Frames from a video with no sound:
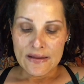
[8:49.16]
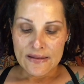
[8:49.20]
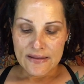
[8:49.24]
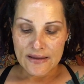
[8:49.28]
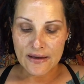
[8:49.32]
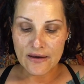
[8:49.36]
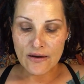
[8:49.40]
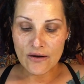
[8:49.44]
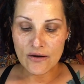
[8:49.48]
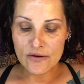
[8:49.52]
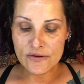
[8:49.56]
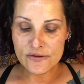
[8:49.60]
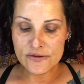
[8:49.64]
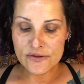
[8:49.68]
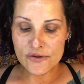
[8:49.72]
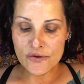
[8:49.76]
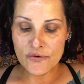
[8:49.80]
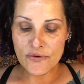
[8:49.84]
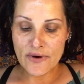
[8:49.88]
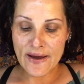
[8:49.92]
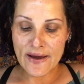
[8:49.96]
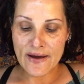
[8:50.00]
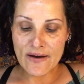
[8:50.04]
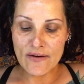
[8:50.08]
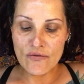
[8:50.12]
They
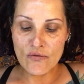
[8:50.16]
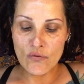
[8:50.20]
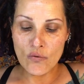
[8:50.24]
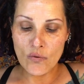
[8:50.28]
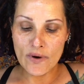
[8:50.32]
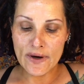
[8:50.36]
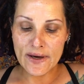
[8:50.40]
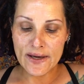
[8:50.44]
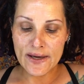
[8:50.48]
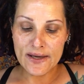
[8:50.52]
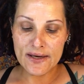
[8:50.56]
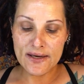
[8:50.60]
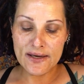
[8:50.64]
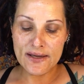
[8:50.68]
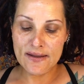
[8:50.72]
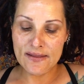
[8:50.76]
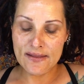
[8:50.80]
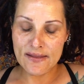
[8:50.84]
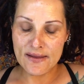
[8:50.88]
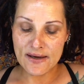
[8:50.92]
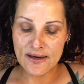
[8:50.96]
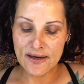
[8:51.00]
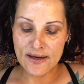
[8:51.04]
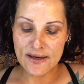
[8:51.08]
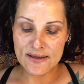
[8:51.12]
also have one
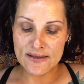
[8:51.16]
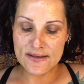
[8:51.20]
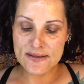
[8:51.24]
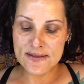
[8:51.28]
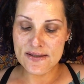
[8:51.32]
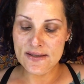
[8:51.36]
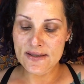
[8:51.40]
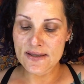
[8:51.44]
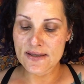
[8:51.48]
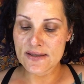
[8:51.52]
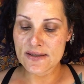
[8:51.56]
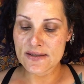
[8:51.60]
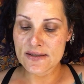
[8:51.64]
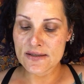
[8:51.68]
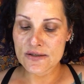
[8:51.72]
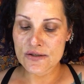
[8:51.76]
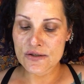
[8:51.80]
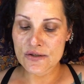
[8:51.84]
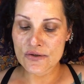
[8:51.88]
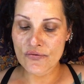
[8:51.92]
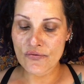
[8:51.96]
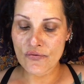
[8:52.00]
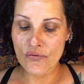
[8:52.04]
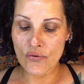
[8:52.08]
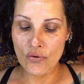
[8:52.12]
that
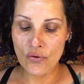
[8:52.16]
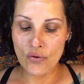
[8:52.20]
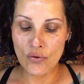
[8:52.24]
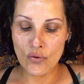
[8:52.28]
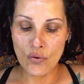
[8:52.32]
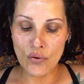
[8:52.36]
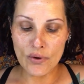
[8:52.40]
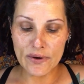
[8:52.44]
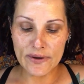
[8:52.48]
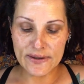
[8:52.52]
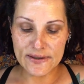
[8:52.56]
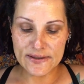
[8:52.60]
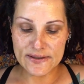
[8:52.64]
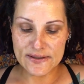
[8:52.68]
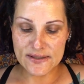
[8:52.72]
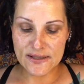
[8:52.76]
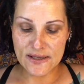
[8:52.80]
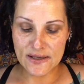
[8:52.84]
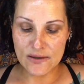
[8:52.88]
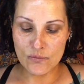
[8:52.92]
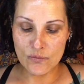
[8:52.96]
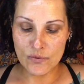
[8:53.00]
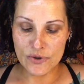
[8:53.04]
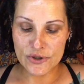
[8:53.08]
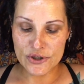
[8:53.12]
is for oily
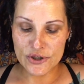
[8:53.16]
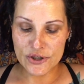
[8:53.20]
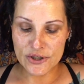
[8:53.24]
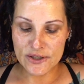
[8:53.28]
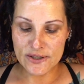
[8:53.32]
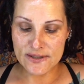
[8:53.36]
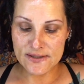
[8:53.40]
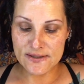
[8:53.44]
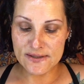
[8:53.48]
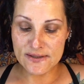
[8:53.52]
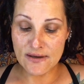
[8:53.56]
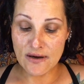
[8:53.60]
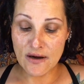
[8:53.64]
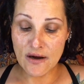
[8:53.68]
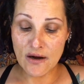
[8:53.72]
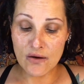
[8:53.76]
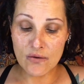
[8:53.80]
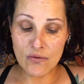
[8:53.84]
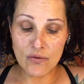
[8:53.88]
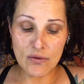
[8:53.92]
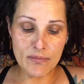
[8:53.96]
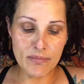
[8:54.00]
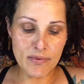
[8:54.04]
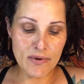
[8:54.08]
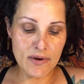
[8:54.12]
skin, which is the
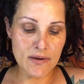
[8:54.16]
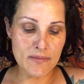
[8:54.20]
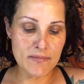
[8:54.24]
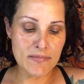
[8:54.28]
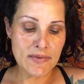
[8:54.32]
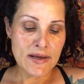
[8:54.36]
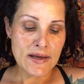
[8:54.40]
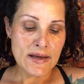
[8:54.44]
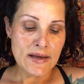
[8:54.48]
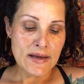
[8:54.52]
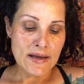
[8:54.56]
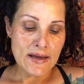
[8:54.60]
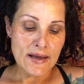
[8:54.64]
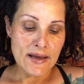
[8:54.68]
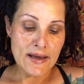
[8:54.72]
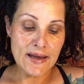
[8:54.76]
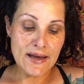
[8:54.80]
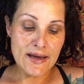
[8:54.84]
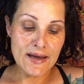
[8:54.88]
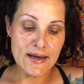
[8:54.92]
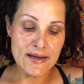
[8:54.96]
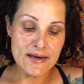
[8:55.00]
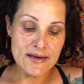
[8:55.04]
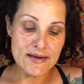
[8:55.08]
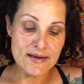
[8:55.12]
Aqua Balm.
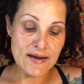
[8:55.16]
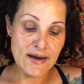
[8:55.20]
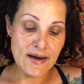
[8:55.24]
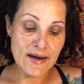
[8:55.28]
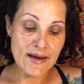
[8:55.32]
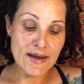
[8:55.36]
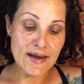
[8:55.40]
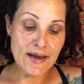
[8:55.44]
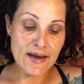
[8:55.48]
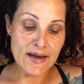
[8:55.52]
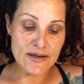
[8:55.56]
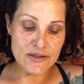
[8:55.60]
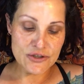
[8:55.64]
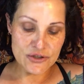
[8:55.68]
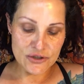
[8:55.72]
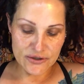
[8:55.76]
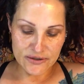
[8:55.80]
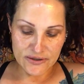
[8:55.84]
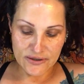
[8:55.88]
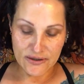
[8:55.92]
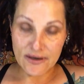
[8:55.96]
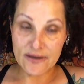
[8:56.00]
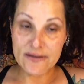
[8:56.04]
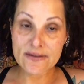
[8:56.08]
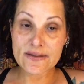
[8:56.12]
And I
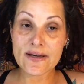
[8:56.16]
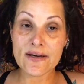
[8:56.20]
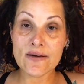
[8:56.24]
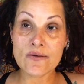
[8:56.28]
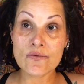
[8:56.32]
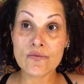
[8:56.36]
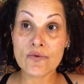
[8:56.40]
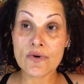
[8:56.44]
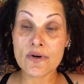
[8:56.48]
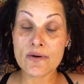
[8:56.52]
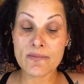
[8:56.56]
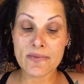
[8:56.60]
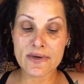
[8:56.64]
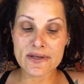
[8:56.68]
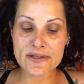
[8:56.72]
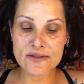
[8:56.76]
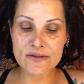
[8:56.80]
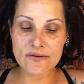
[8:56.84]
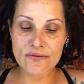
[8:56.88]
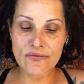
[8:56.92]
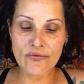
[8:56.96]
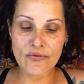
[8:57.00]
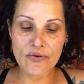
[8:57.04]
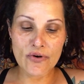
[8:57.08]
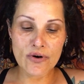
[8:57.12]
actually got that in one of my
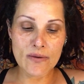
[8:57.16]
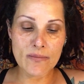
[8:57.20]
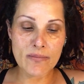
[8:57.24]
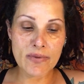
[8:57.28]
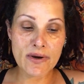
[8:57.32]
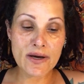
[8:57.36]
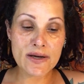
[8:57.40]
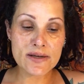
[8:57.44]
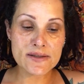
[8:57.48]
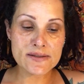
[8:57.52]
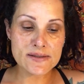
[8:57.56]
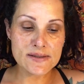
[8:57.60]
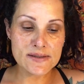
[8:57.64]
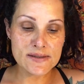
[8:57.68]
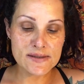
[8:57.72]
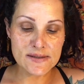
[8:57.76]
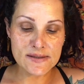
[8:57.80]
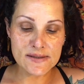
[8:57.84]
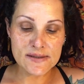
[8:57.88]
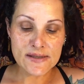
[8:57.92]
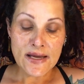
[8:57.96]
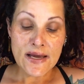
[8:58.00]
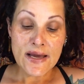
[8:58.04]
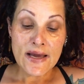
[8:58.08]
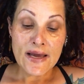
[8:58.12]
Sephora
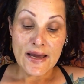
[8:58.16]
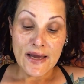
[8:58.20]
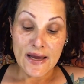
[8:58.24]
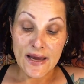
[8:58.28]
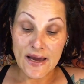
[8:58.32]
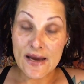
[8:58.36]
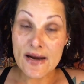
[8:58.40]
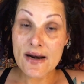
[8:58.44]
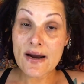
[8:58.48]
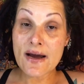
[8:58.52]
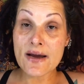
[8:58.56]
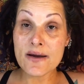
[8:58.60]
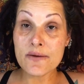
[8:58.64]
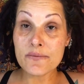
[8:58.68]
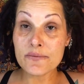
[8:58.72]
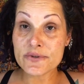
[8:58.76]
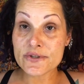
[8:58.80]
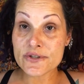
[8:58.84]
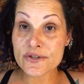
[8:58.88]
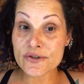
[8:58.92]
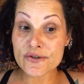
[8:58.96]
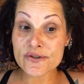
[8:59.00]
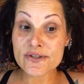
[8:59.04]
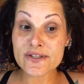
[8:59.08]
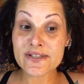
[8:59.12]
boxes, and I
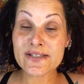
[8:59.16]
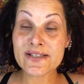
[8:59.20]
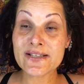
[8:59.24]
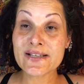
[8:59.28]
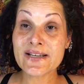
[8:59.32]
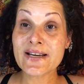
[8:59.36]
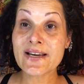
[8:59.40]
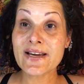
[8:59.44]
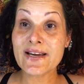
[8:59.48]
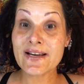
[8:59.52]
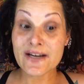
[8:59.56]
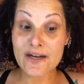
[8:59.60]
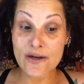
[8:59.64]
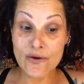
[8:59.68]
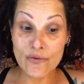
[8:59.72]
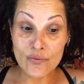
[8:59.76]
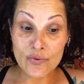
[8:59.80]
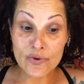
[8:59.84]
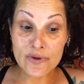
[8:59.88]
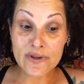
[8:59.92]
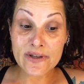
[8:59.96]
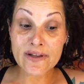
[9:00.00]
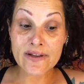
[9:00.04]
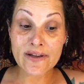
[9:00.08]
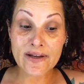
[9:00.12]
was using it and I
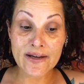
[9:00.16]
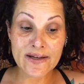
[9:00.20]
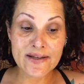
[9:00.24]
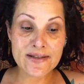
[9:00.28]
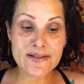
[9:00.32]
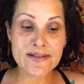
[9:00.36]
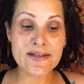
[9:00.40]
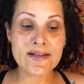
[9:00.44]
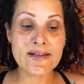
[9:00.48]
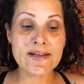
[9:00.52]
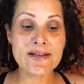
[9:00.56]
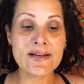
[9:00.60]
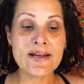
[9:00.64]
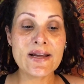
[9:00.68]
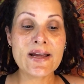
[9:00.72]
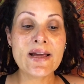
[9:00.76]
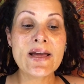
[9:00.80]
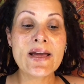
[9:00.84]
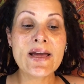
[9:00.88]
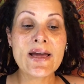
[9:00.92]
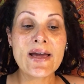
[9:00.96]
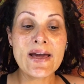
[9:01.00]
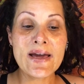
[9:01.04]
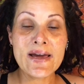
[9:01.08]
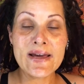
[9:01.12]
really liked it.
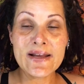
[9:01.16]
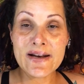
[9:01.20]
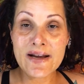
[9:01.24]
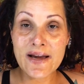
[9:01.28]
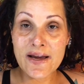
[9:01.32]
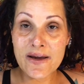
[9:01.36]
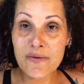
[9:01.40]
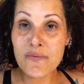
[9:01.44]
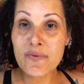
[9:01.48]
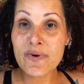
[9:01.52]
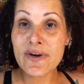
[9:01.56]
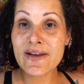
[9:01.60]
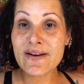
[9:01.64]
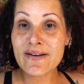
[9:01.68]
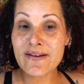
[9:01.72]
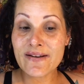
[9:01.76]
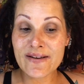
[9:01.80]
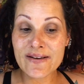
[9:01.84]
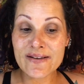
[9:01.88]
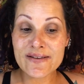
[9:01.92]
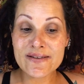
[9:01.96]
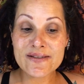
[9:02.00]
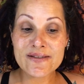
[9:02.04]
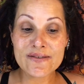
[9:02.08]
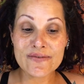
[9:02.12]
And I went
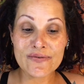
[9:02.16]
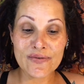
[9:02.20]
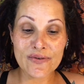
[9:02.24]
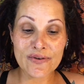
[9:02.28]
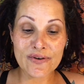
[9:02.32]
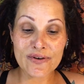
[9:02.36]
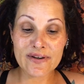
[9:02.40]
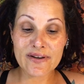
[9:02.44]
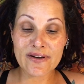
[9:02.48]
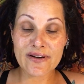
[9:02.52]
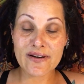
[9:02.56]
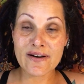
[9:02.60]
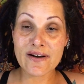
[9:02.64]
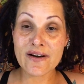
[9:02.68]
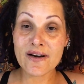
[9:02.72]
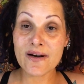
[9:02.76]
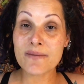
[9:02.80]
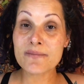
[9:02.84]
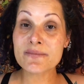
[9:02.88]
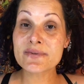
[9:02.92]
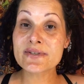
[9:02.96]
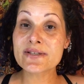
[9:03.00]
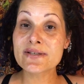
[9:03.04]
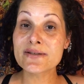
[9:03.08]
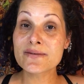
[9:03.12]
on
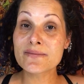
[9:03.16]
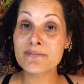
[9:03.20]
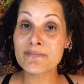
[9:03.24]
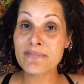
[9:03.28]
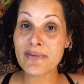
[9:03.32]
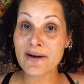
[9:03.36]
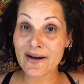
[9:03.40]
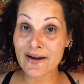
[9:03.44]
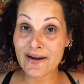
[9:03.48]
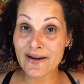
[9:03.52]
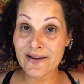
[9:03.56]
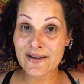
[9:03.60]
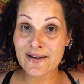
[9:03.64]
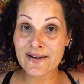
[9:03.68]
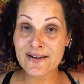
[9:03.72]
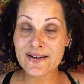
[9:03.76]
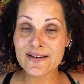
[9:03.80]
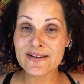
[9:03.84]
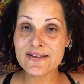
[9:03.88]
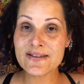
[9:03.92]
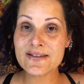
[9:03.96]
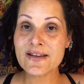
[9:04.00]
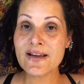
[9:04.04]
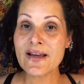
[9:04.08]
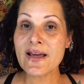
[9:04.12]
Sephora.com to buy
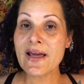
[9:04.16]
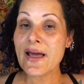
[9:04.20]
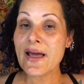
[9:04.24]
it,